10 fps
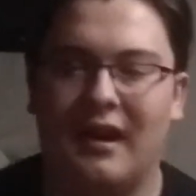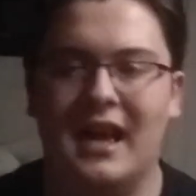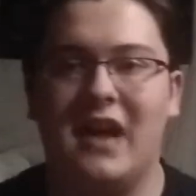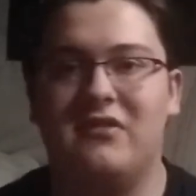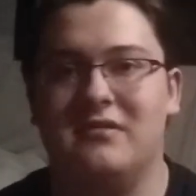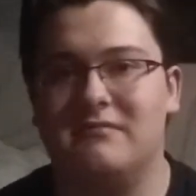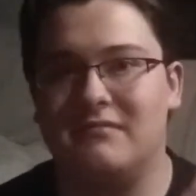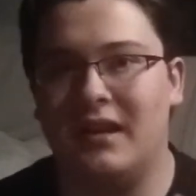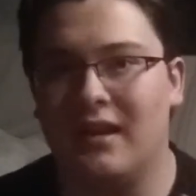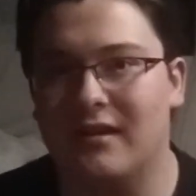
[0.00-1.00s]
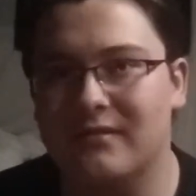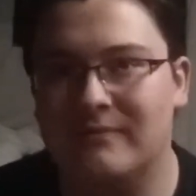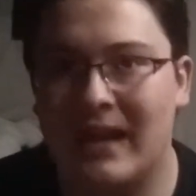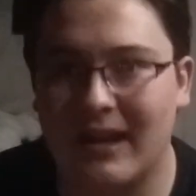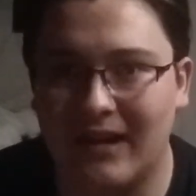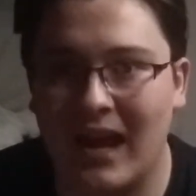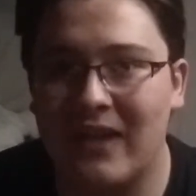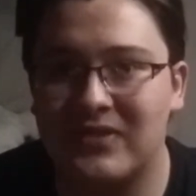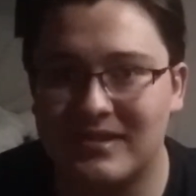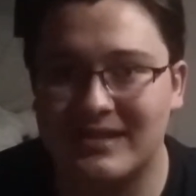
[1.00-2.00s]

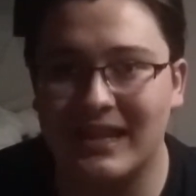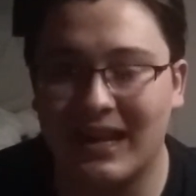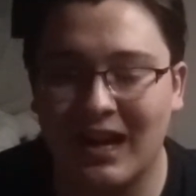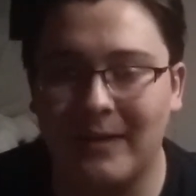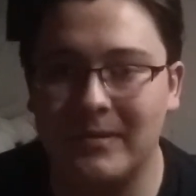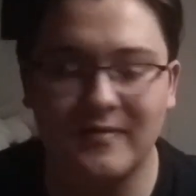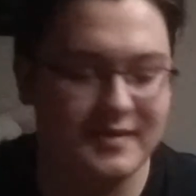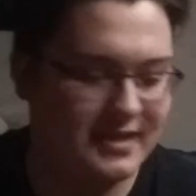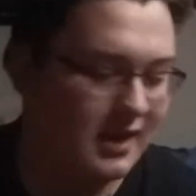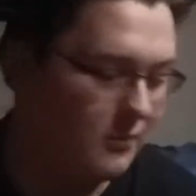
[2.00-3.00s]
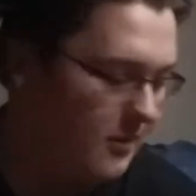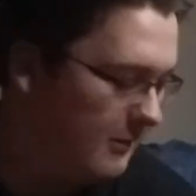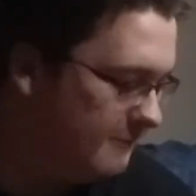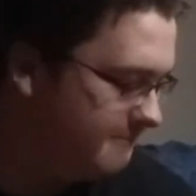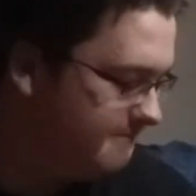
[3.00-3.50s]
haven't seen a copy of this anywhere.